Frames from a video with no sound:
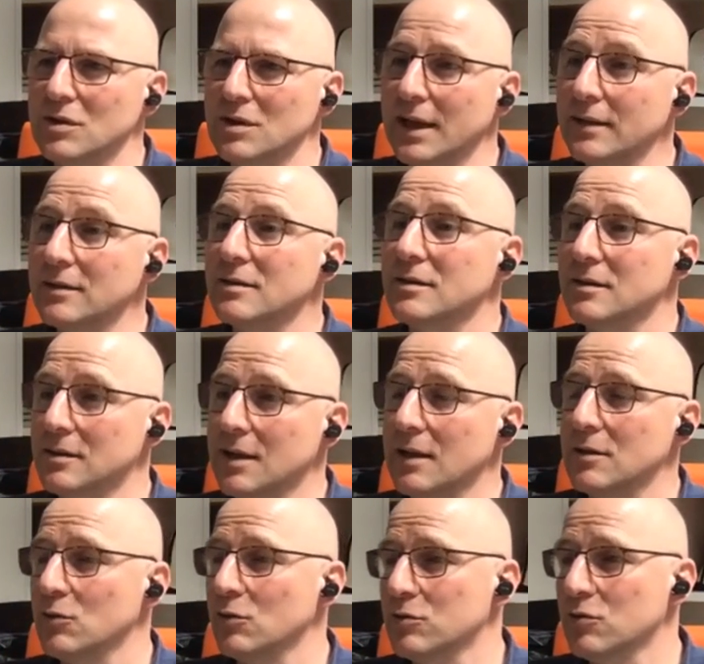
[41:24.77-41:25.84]
That's
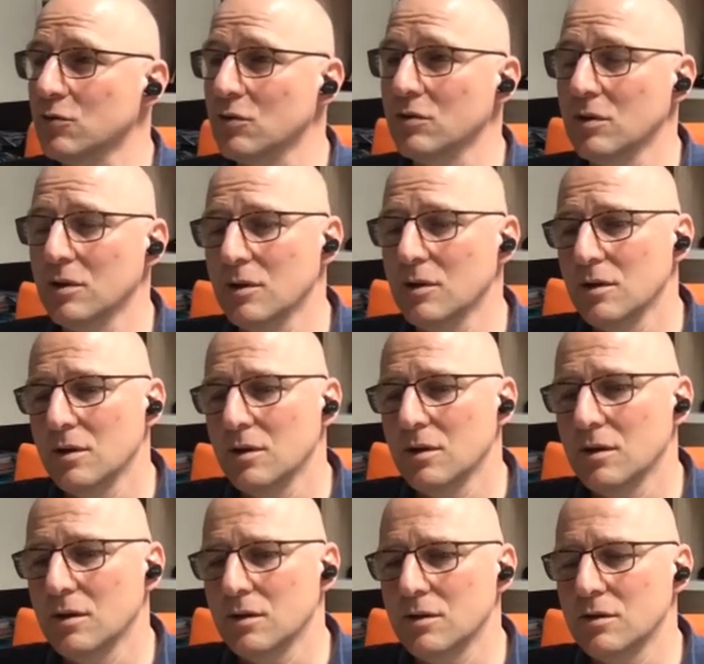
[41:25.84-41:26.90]
also
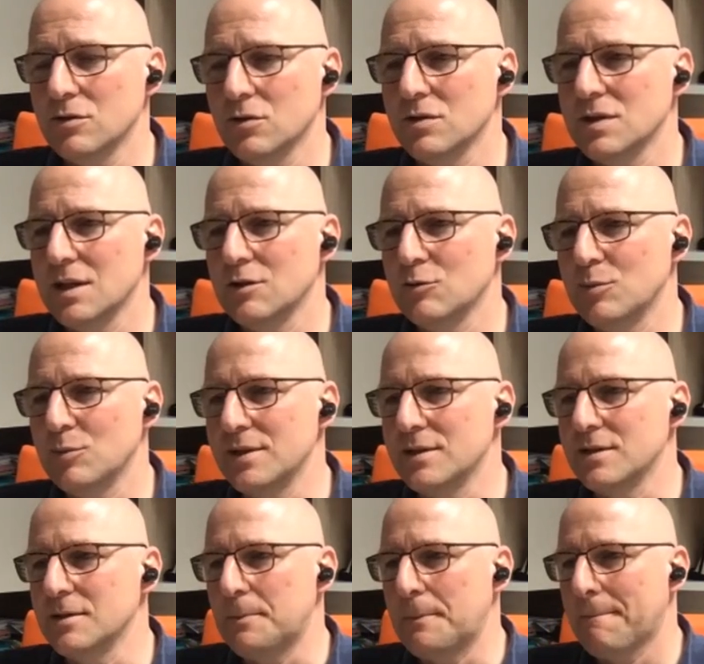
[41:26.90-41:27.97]

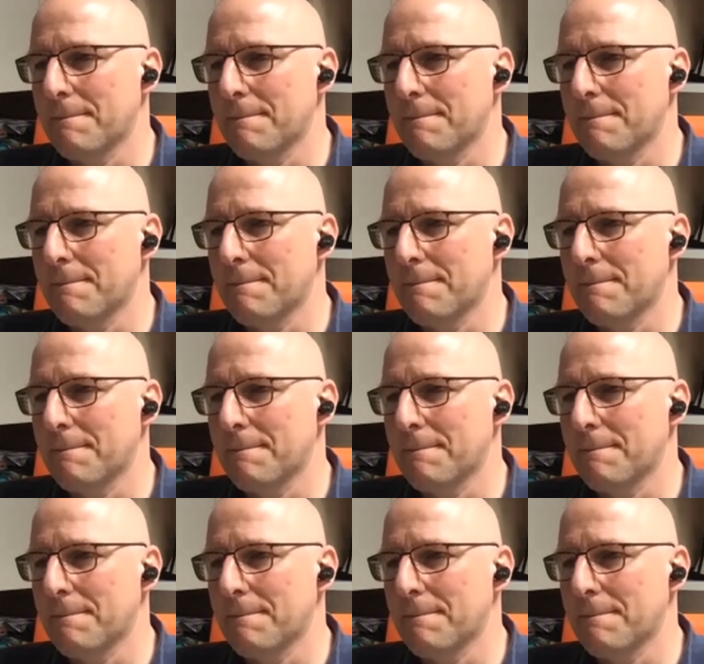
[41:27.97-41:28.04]
sustainability,